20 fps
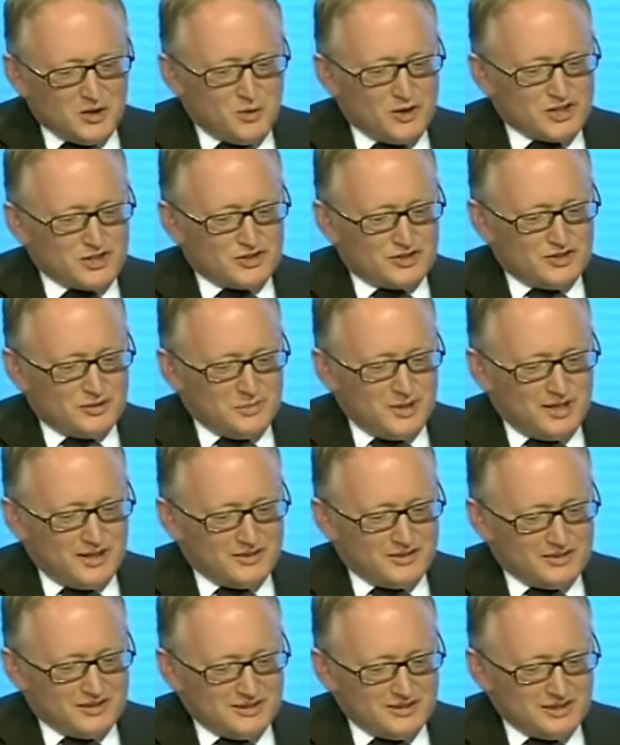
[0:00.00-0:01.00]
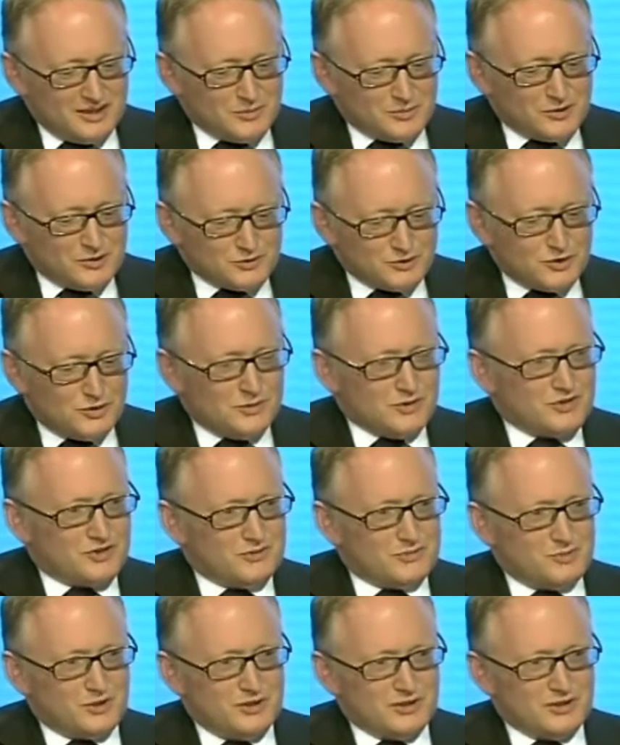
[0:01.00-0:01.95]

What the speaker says: question about the performance of